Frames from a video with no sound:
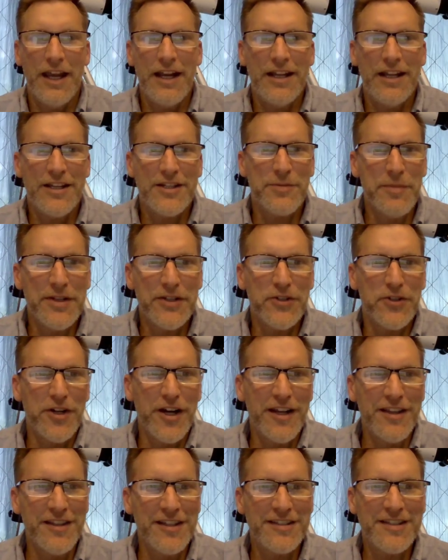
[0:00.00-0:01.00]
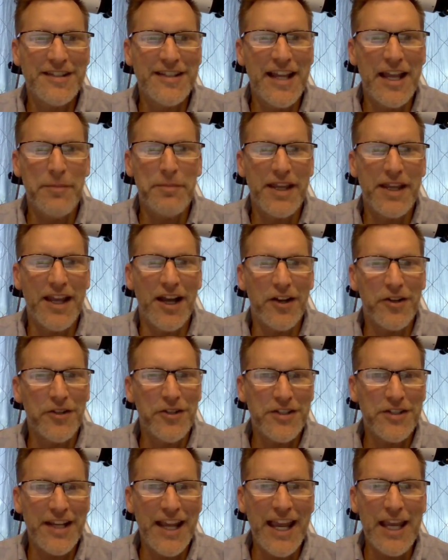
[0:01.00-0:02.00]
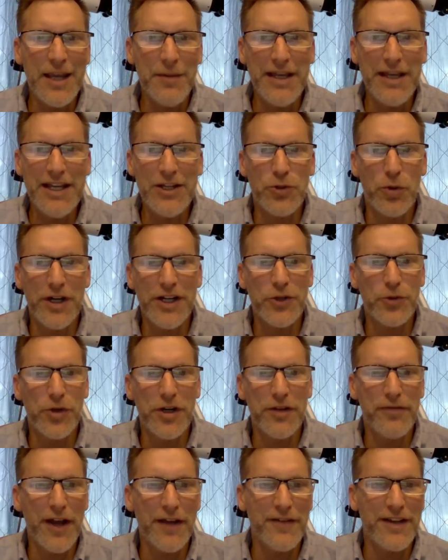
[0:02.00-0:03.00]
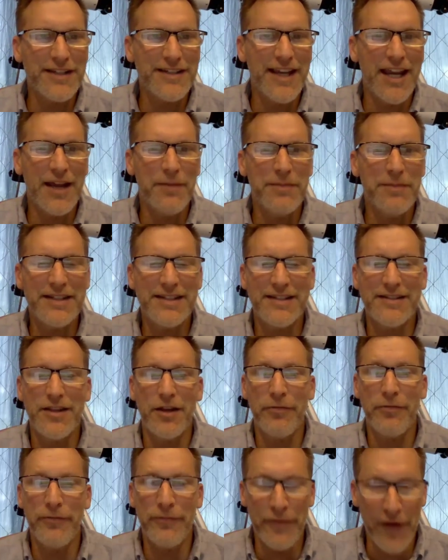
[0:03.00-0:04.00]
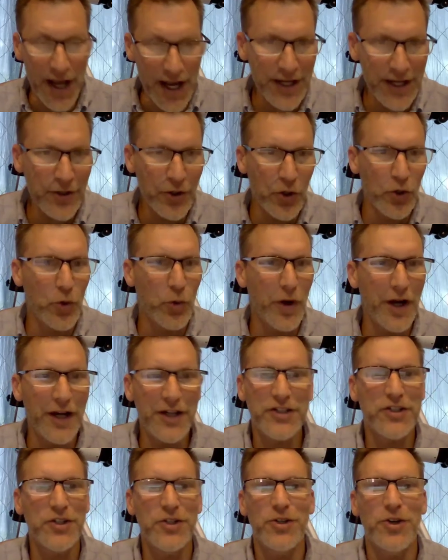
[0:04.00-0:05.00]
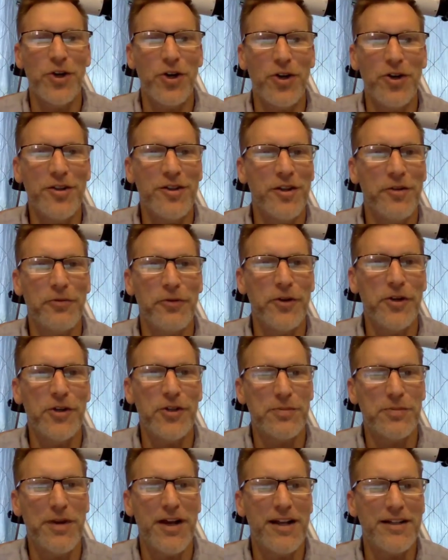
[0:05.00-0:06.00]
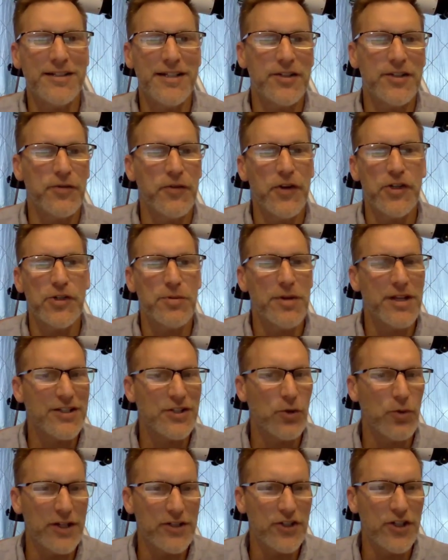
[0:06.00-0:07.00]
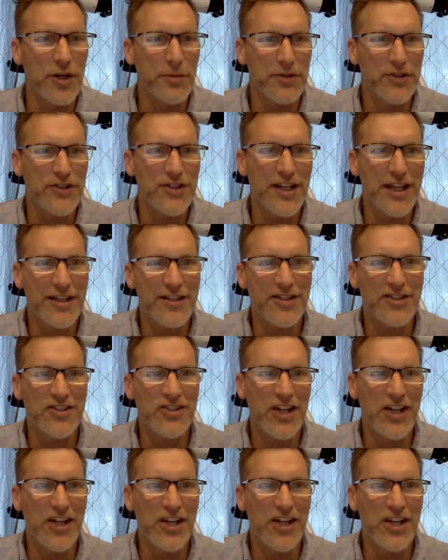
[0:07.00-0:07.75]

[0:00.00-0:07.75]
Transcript: Hey, this is Mr. A, and this is the AP Calculus AB 2025 exam. This is the final question on the free response. That's free response question number 6.